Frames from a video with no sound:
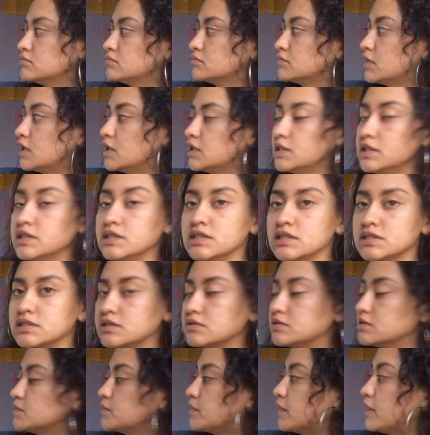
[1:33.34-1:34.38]
I think that's
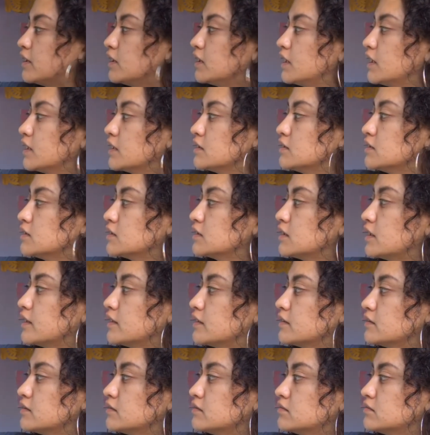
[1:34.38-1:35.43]
what spider legs look like.
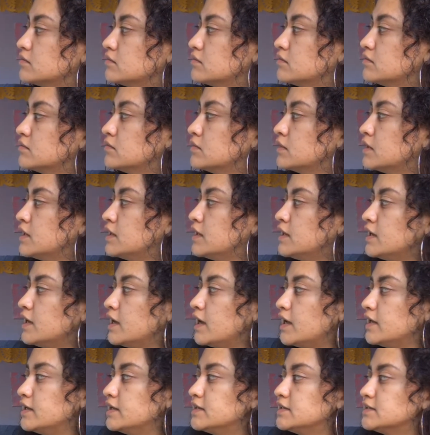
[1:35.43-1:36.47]

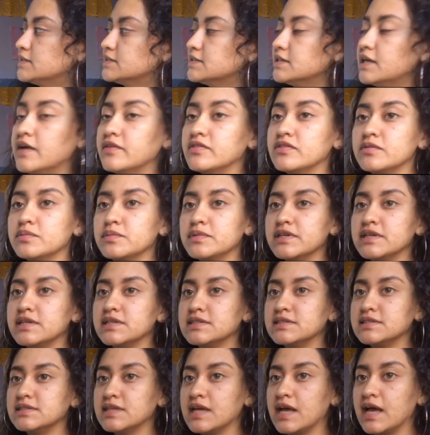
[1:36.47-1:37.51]
And it doesn't have to be
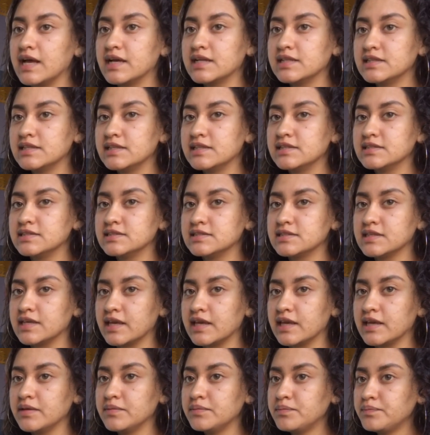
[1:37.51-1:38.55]
exactly the
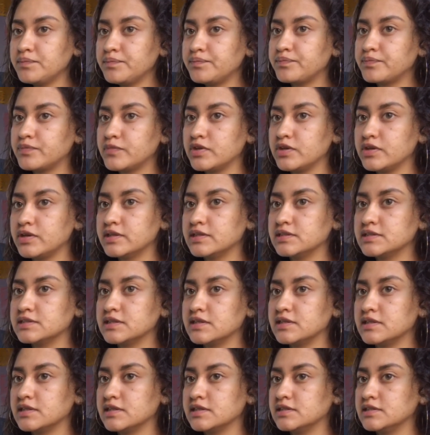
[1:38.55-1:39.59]
same. You can tell
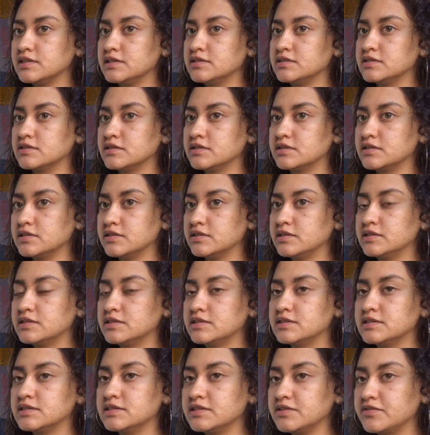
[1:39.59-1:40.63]
that these are
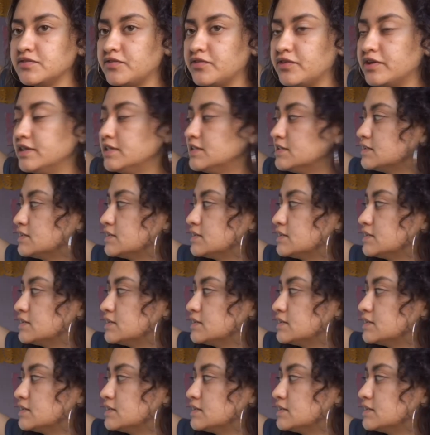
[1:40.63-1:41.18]
different,